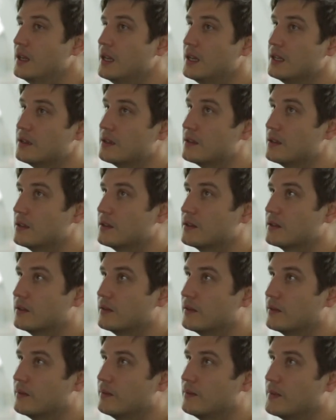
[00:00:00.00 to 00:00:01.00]
into the
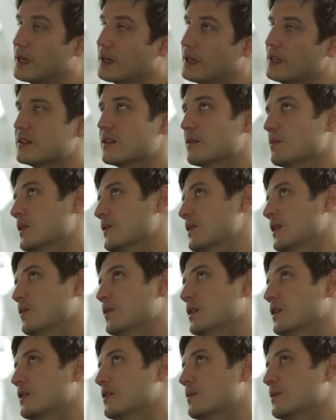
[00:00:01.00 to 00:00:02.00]
sort of, and sometimes that
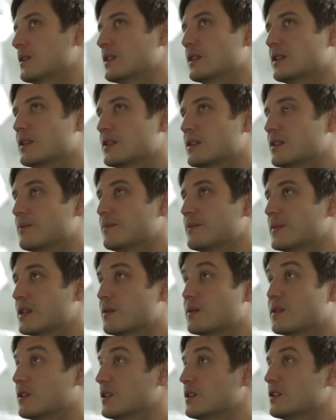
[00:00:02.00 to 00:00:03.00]
works, sometimes it doesn't.
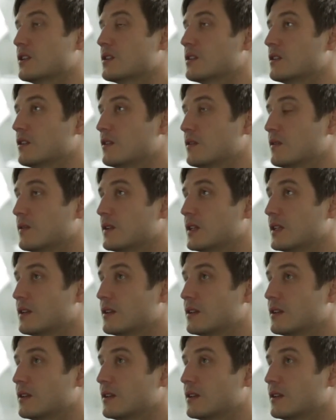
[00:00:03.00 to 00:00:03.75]
Sometimes it's just sort of,